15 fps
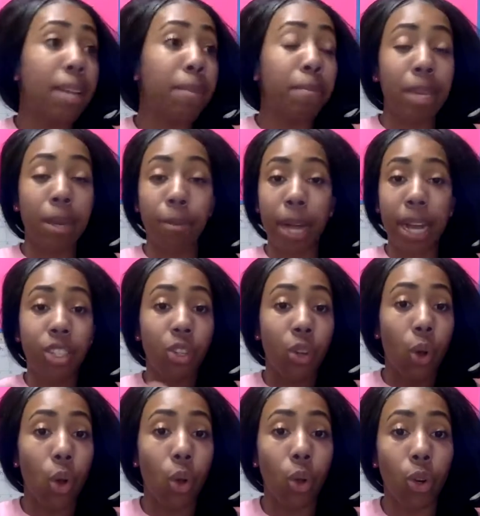be applied to
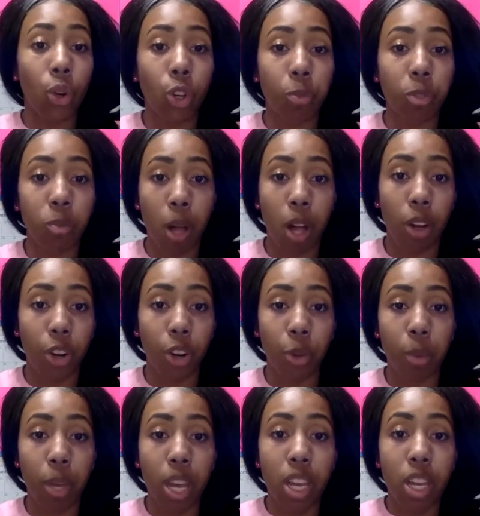whole group, small
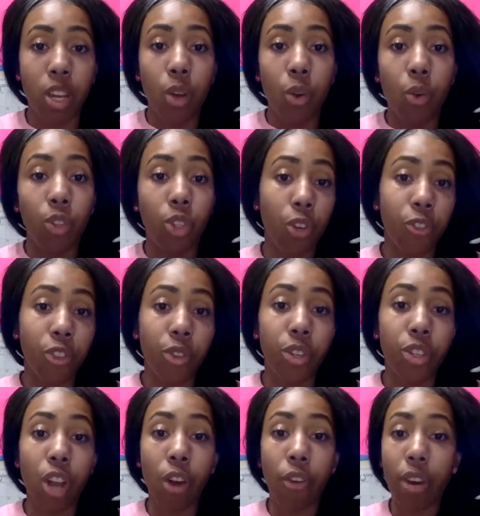group. So if
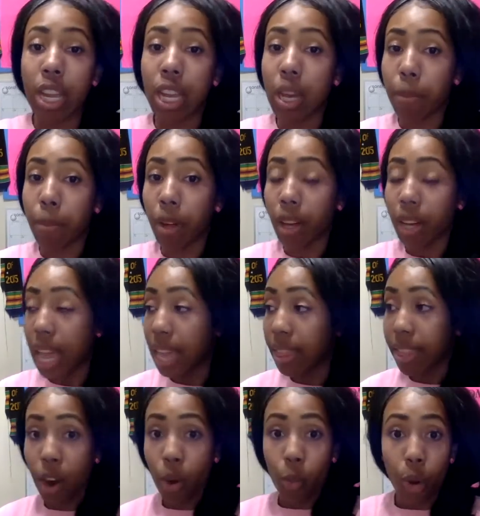students are reading a book and
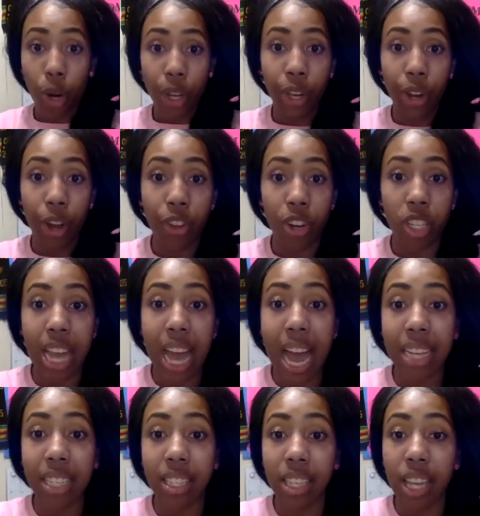they are working on their
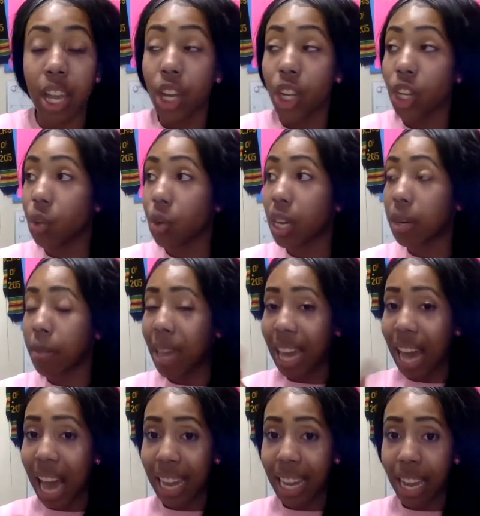tasks, you can make
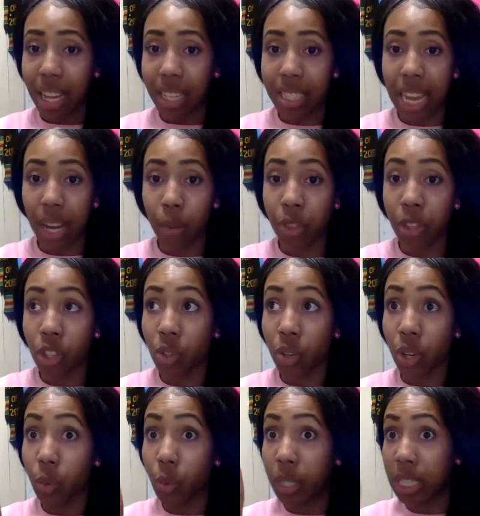eye contact with the
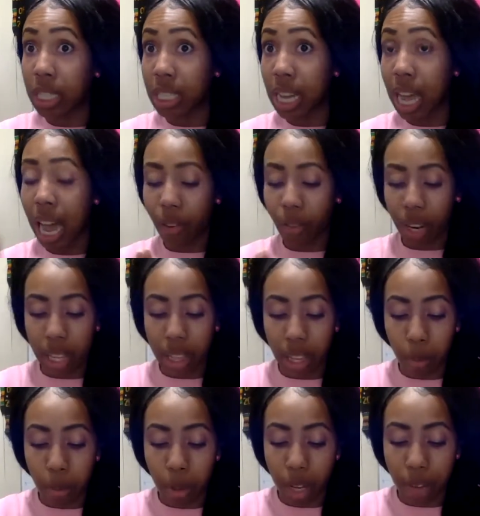student who is not reading
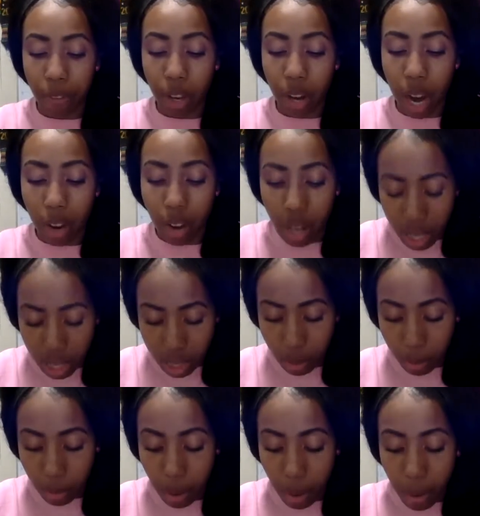their book. If they're not in
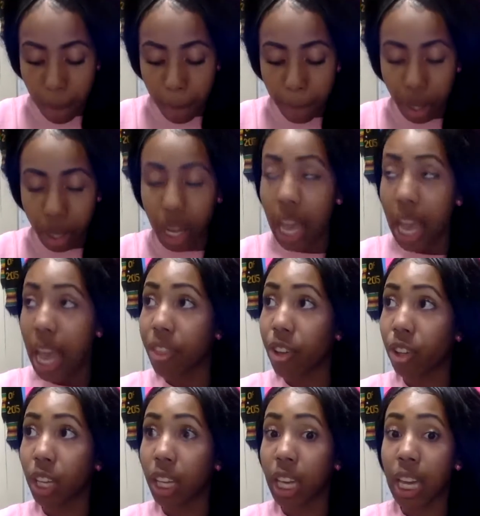their book and they're
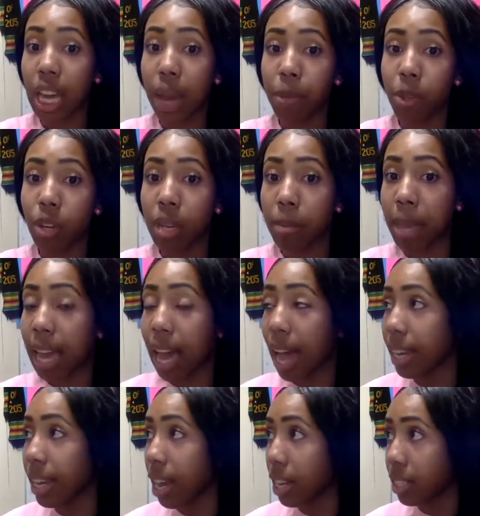looking up, you can make
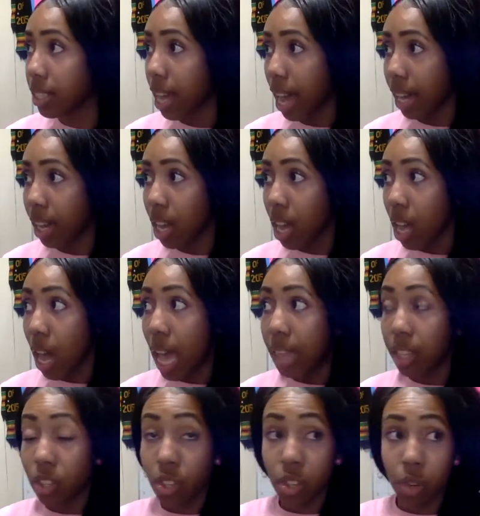eye contact. And the
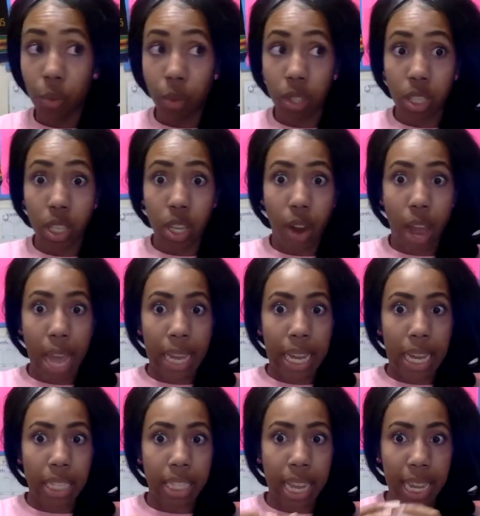student will see your eye
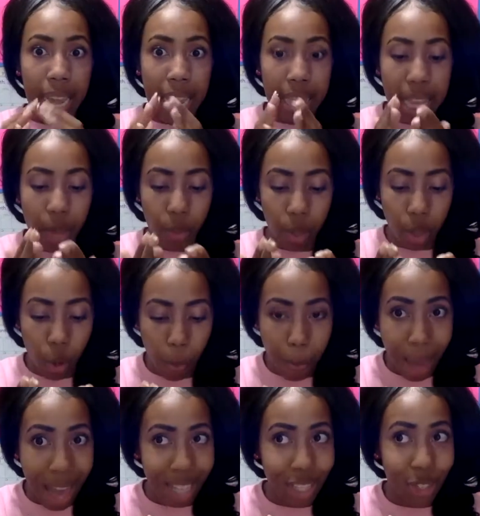contact and they will go
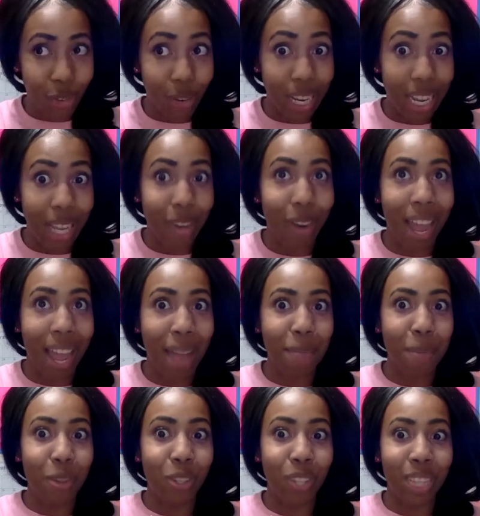back to reading, right? And
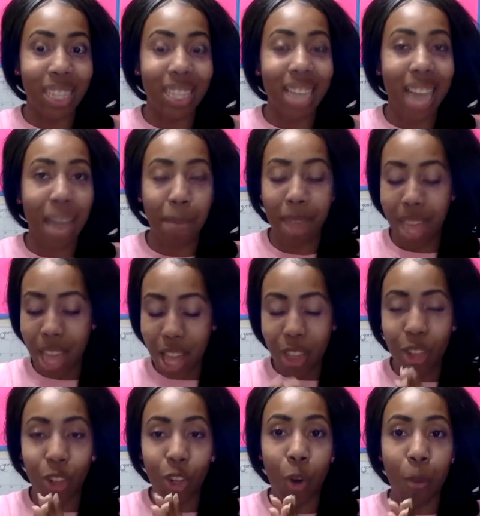most of the time,
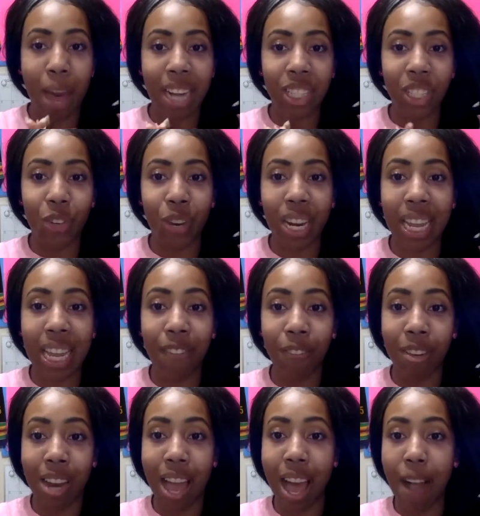they'll go back to reading. If
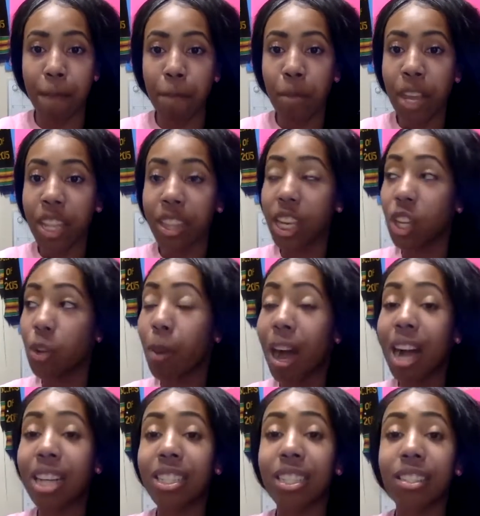not, then you
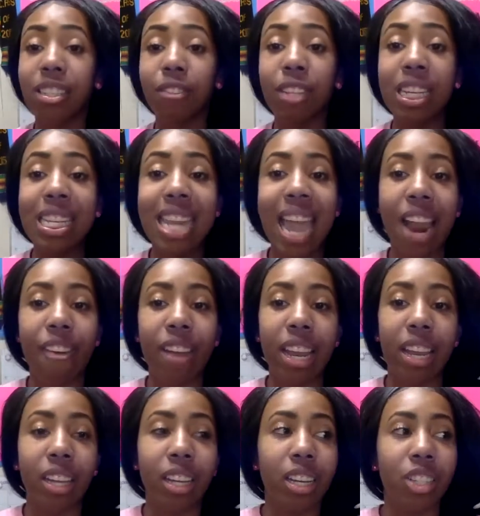positively
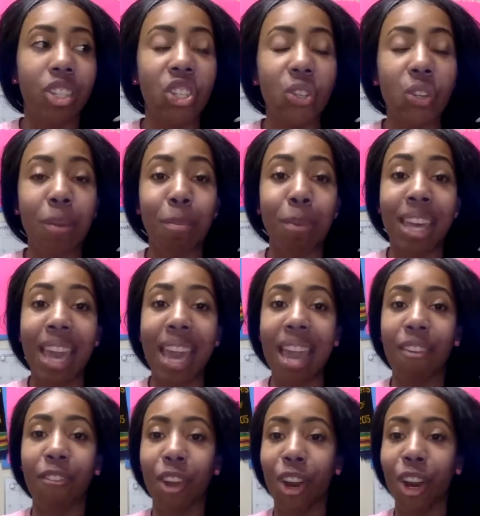narrate a good student
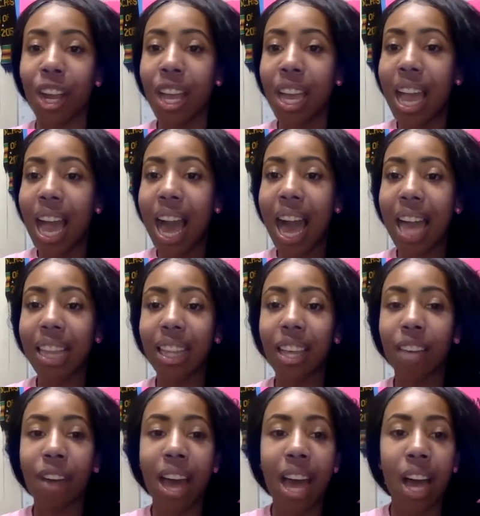behavior. I
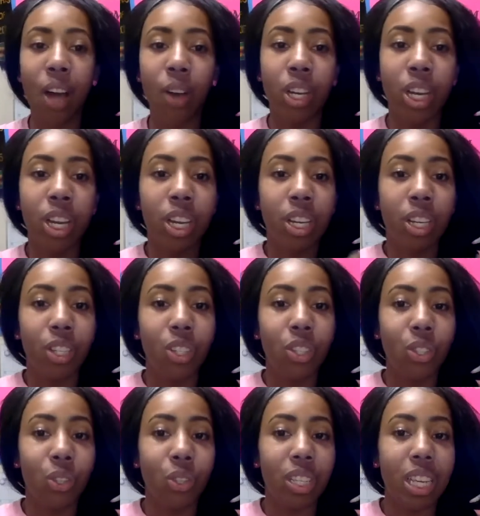love how
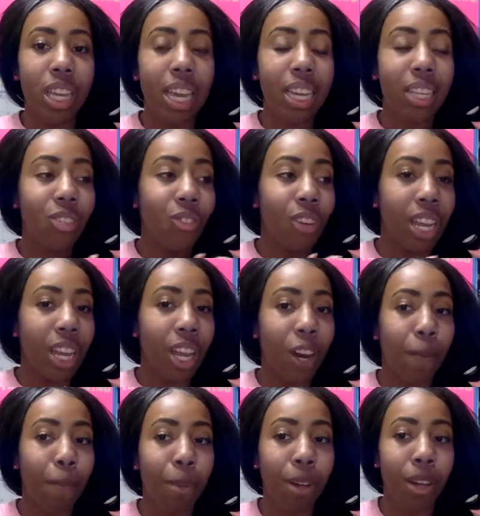Susie is reading
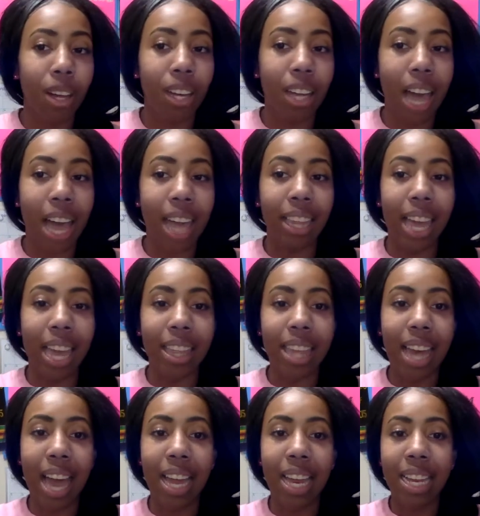her book. I like
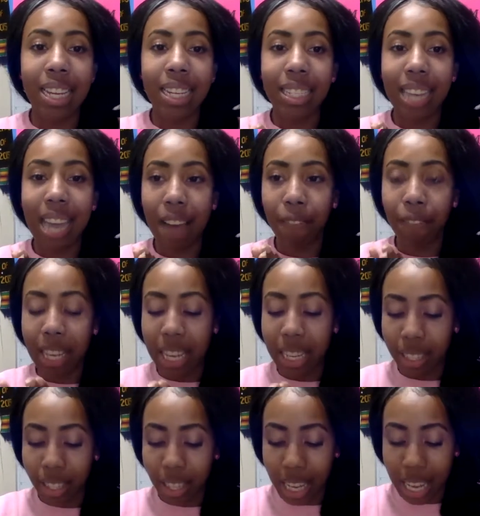that Daphne
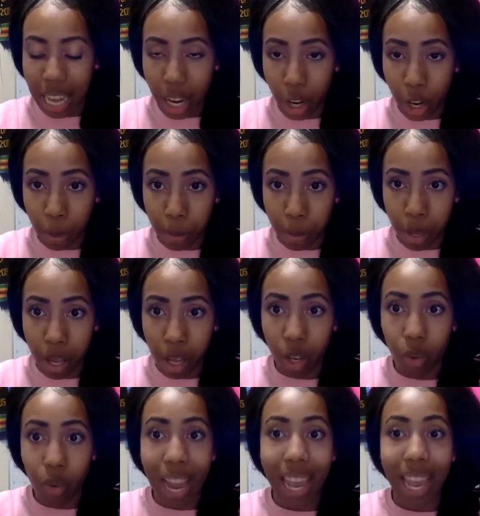is looking at her book,
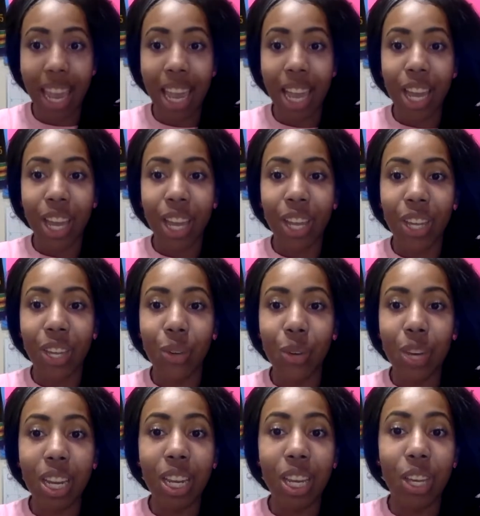right? You
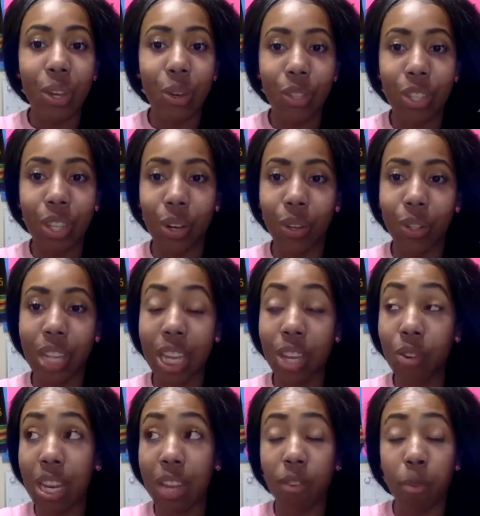can use those, and you
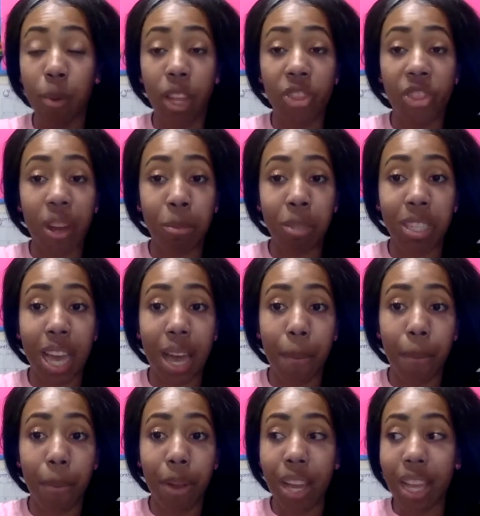can even put a thumbs up.
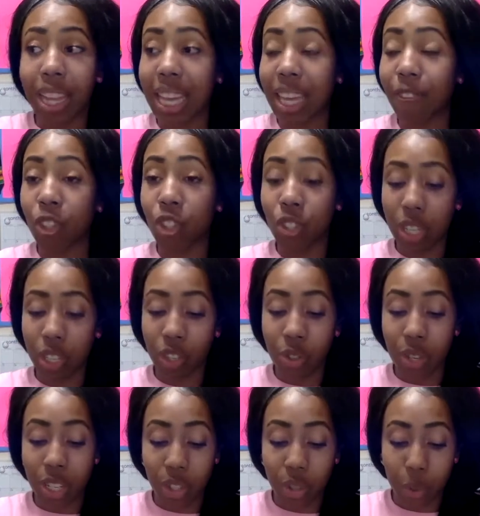Like if you see a
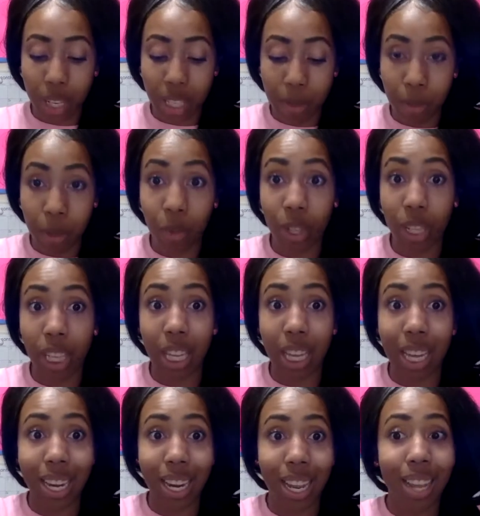student doing something really
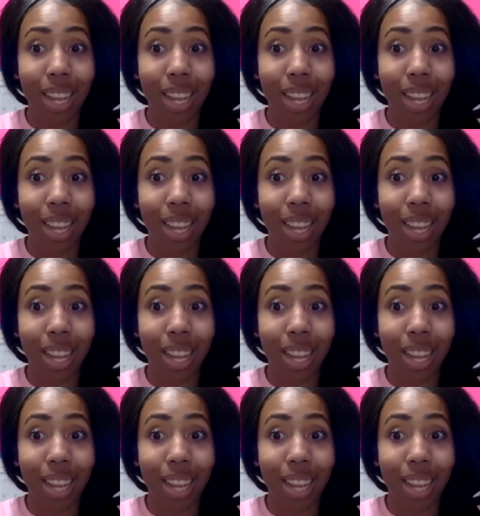good,